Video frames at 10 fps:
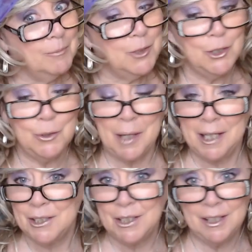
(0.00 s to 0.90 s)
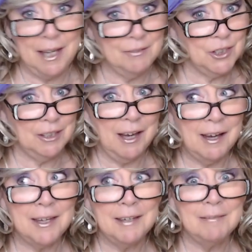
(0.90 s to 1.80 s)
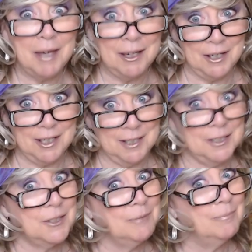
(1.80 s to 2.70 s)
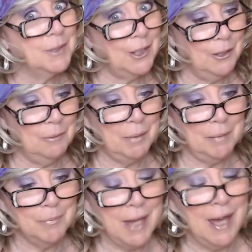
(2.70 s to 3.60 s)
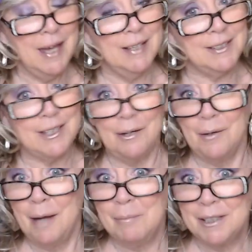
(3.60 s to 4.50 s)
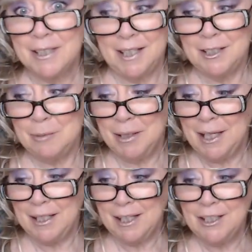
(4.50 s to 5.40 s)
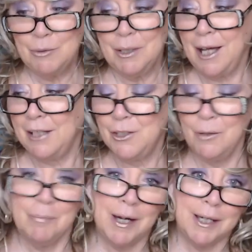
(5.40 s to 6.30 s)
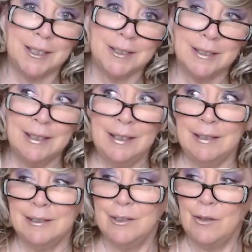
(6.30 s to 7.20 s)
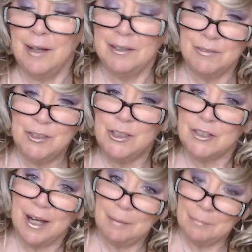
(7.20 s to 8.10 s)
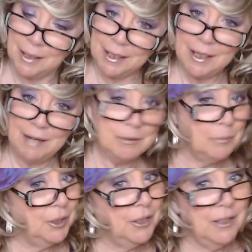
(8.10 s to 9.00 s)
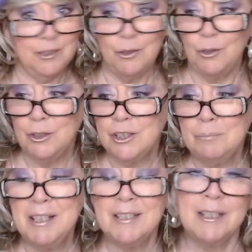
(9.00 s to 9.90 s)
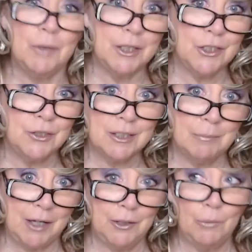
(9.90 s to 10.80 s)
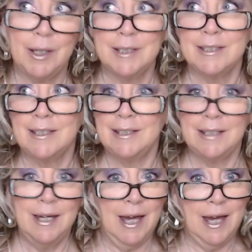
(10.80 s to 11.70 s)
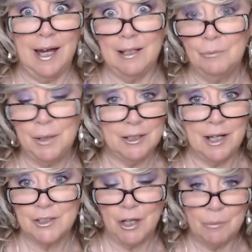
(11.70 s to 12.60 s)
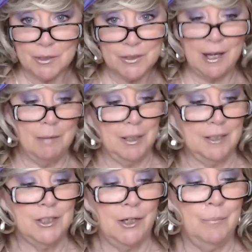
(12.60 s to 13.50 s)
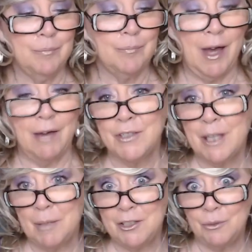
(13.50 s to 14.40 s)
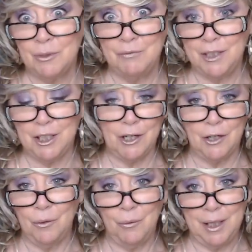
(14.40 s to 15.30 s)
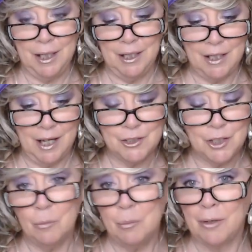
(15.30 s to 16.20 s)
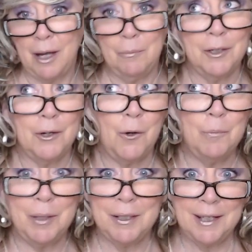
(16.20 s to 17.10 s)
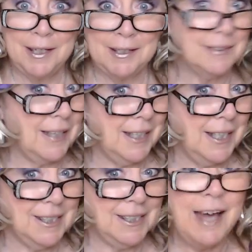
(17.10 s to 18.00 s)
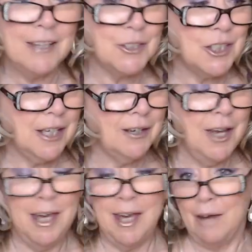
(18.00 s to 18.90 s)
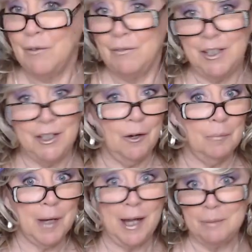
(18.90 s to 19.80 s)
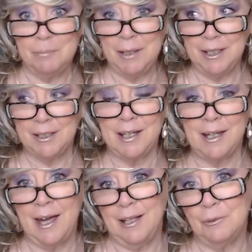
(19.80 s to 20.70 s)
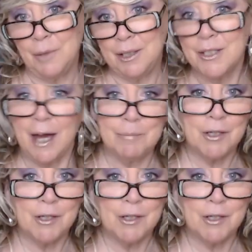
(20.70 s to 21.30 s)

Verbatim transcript: June. I still have July and August to open. So I'm excited to be getting into it. I don't mind, you know, in the future I might have to put it on hold just because I want to do some other ones like Halloween, October's coming. So every time I do a video in October, I want to open like, like I did last year. Every video kind of be in like a Halloween type